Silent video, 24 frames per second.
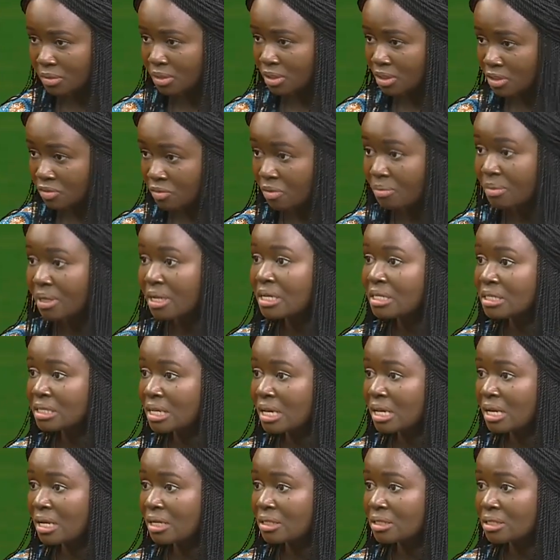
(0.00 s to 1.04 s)
is from the
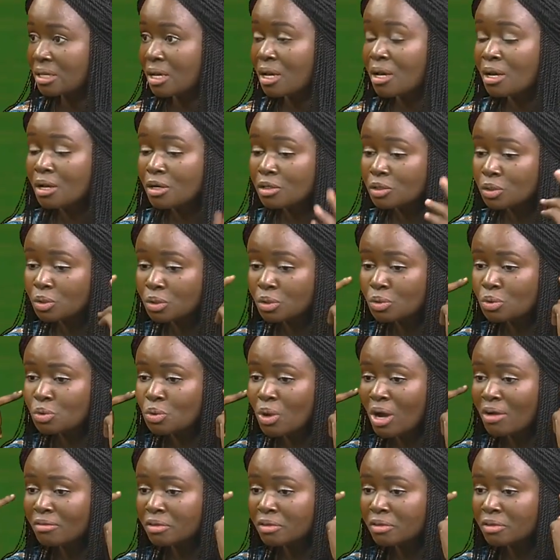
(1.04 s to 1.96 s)
internet. Very so true. you have